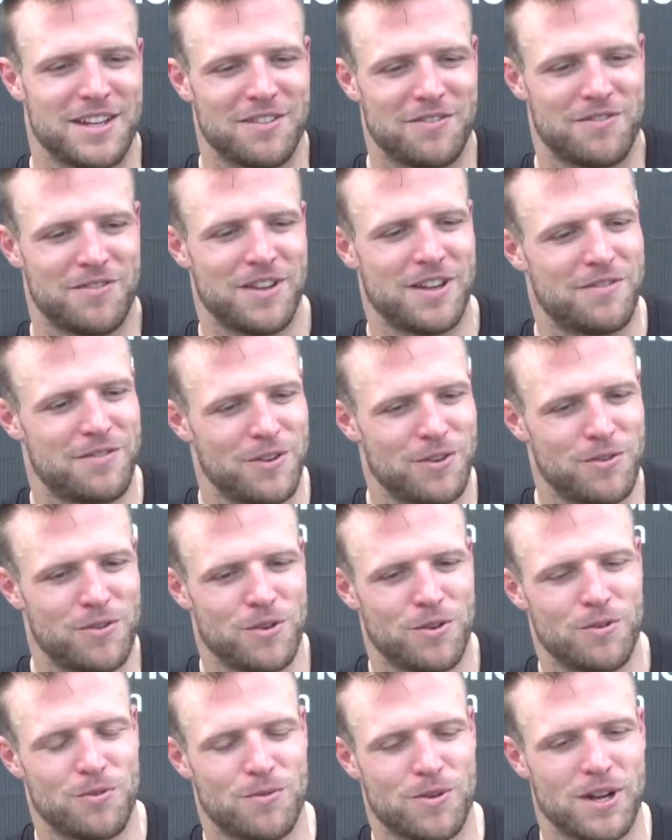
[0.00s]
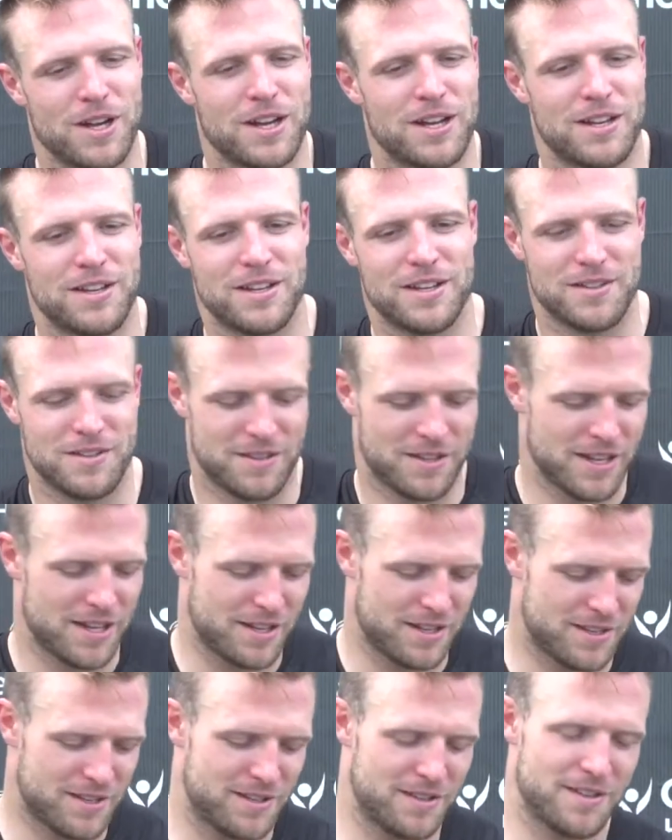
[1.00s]
if if you do run it,
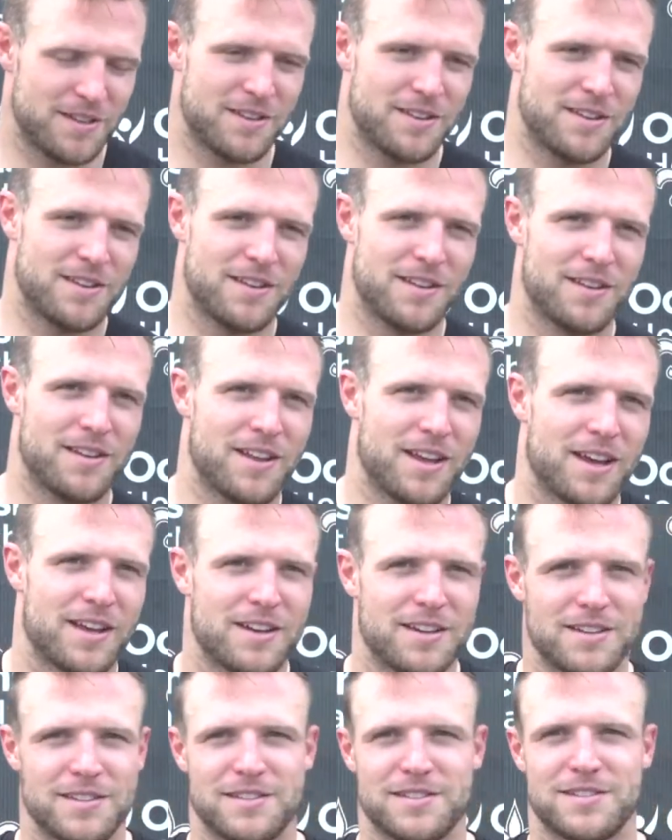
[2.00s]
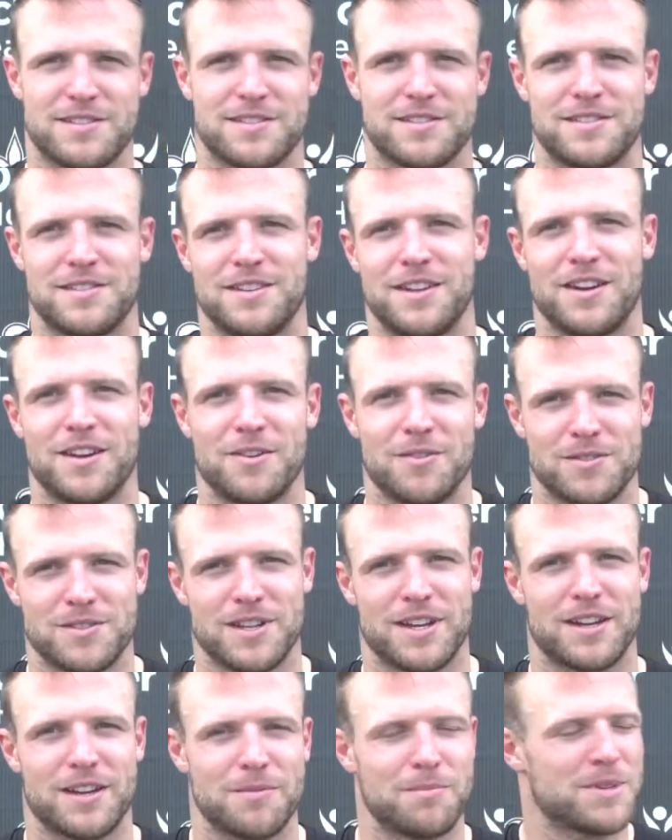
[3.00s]
that that is you know
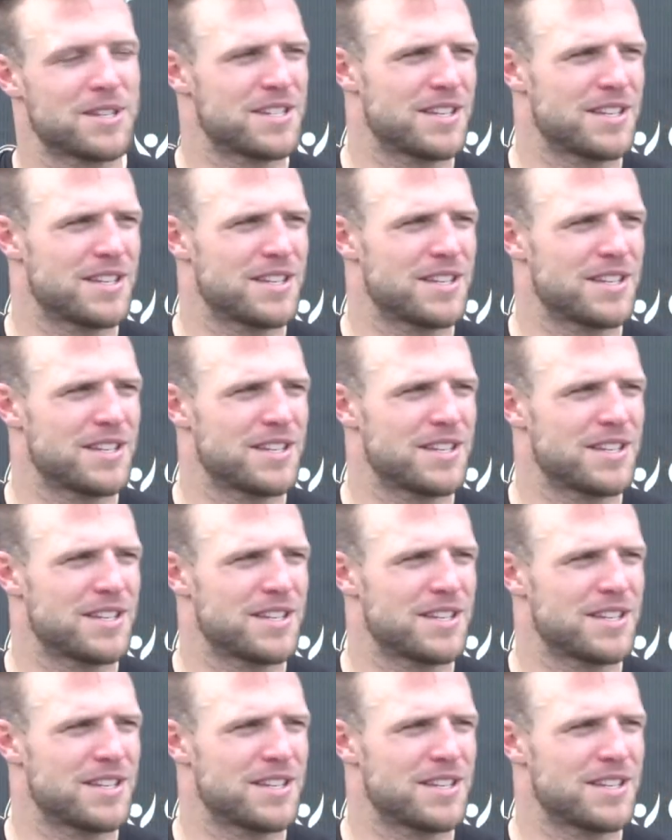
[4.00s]
it's like a